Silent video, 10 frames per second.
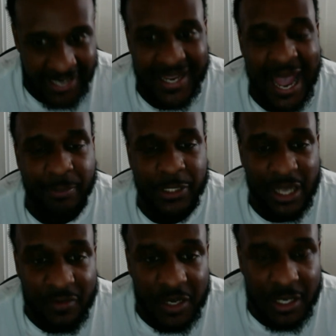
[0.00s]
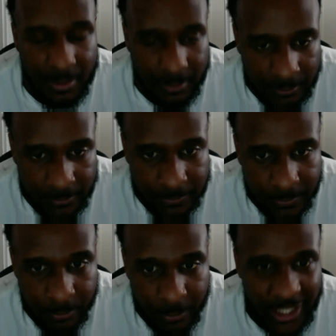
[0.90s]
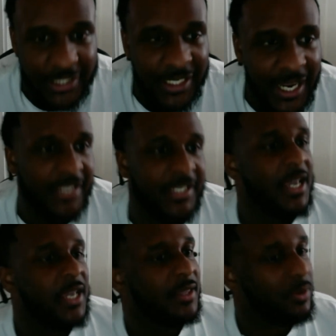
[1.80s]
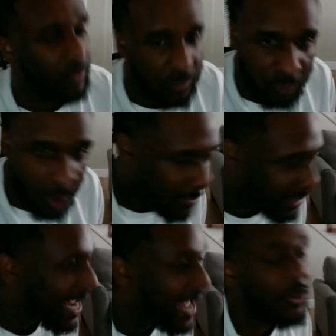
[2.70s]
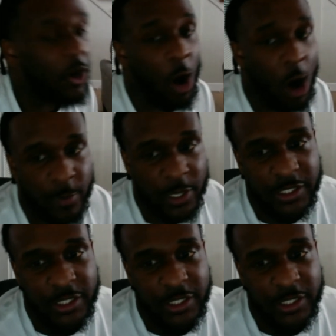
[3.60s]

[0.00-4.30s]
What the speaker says: captivity. Because yes, Romans had their armies